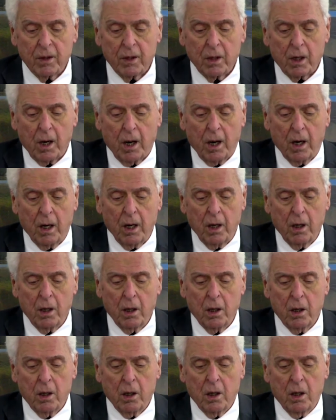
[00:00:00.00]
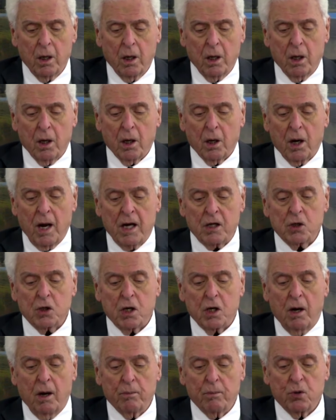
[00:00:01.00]
Okay? Let's
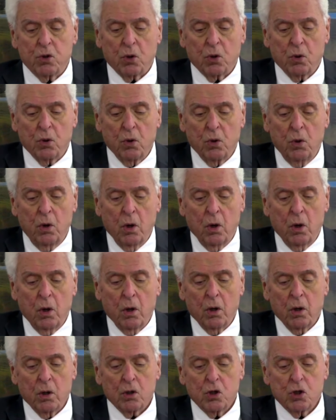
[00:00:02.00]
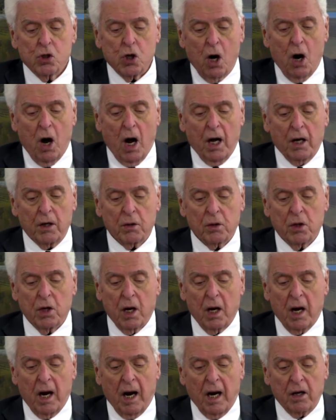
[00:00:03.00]
come to John,
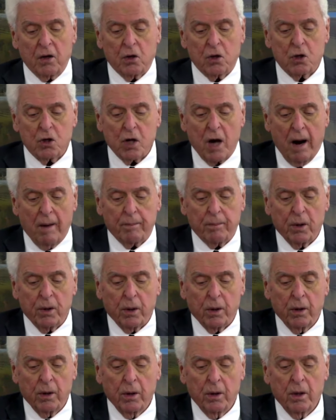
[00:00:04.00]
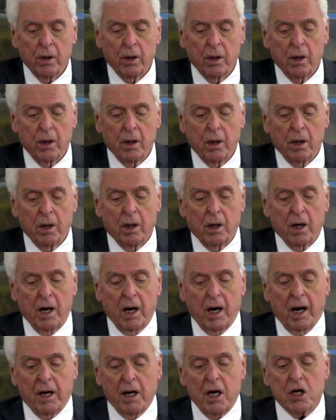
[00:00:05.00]
the eighth chapter.
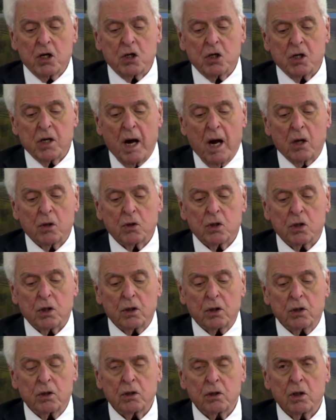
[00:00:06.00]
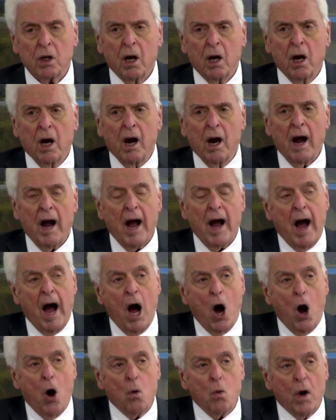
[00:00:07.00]
And this tells us
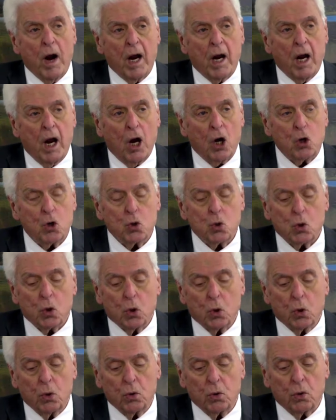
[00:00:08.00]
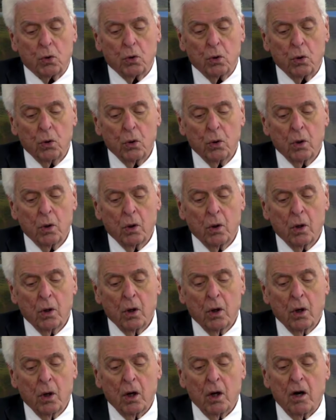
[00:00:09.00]
how we get truth
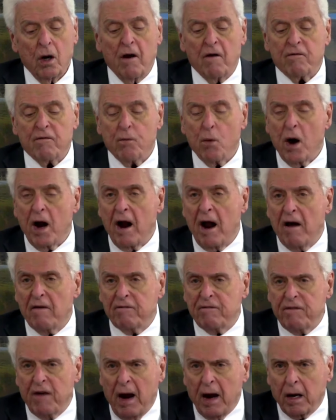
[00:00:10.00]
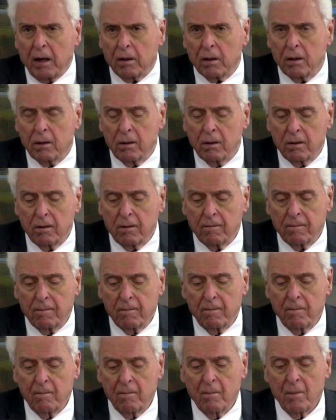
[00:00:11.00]
if we have faith,
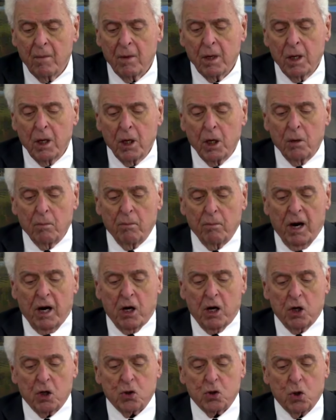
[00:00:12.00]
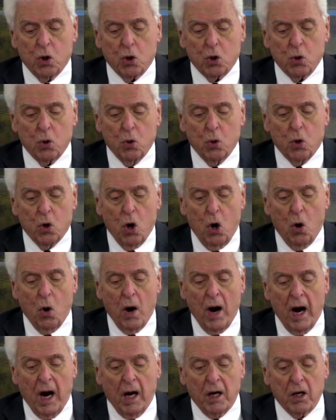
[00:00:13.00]
because the two go
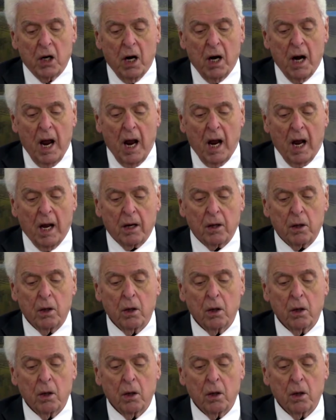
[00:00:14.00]
hand in hand.